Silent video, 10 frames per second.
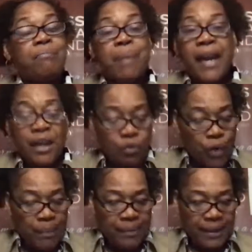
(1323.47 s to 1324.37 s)
of
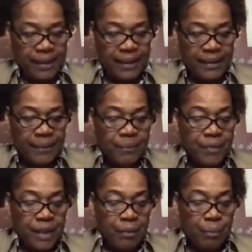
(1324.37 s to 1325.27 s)
bankruptcies
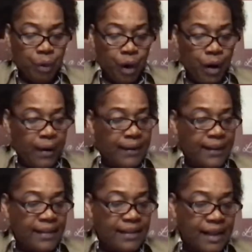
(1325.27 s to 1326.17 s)
broad
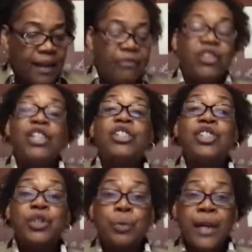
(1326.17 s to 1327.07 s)
enough to
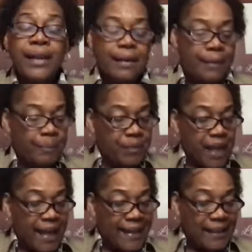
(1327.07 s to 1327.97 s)
trigger
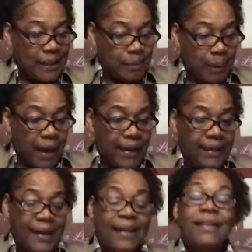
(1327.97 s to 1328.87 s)
a
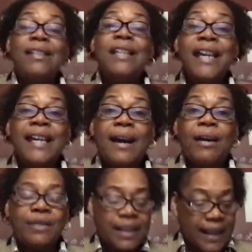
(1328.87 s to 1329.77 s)
spike in
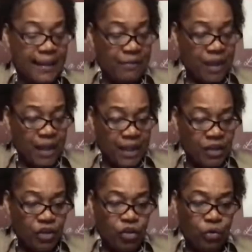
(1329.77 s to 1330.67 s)
layoffs in the
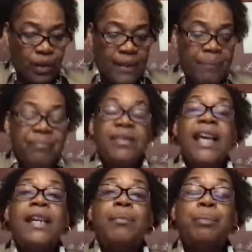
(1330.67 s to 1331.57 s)
industry
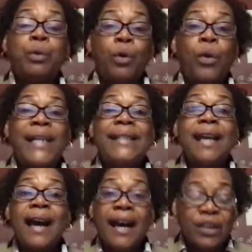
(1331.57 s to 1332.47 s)
that
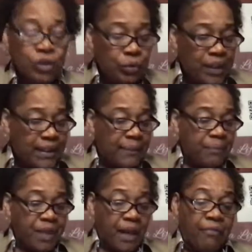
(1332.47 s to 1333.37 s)
employs hundreds
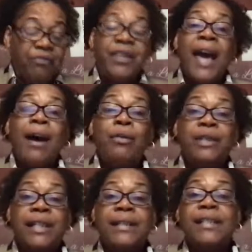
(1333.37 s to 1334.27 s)
of
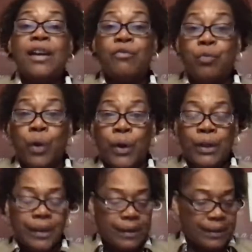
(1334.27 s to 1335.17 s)
thousands of
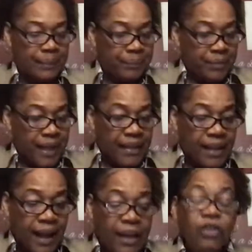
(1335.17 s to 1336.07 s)
workers.
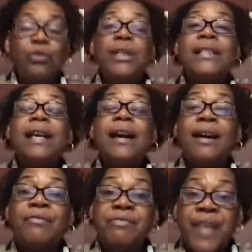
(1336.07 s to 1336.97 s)
That's hundreds
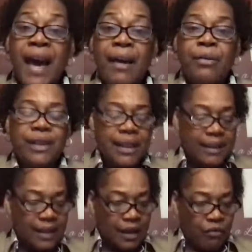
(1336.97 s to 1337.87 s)
of
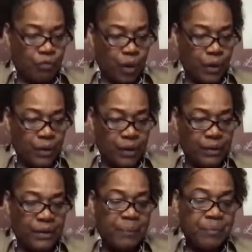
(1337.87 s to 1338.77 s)
thousands of
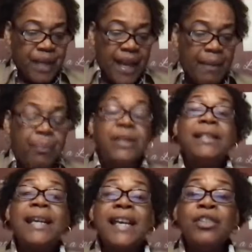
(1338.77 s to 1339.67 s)
workers, and
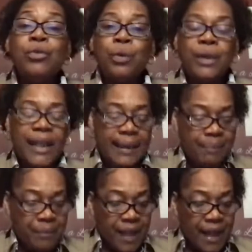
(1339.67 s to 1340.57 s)

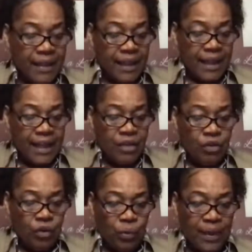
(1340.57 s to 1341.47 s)
potentially an
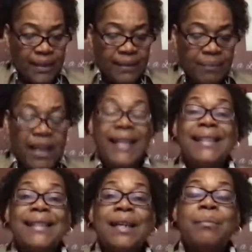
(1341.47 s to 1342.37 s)
increase
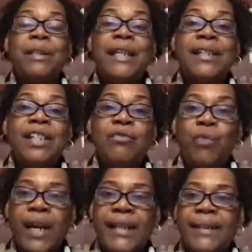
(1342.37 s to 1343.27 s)
and some
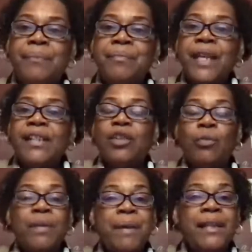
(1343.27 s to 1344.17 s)
lending rates. And so
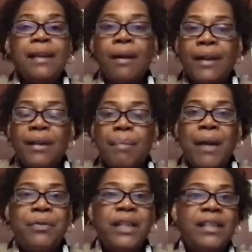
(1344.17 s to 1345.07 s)
we've been talking
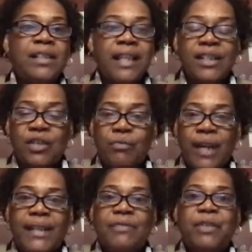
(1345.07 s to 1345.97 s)
about these lending
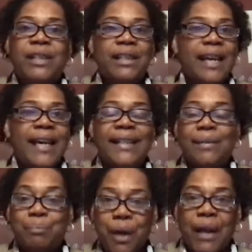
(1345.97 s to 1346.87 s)
rates for the
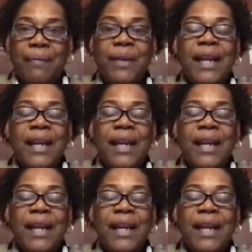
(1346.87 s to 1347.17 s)
last month,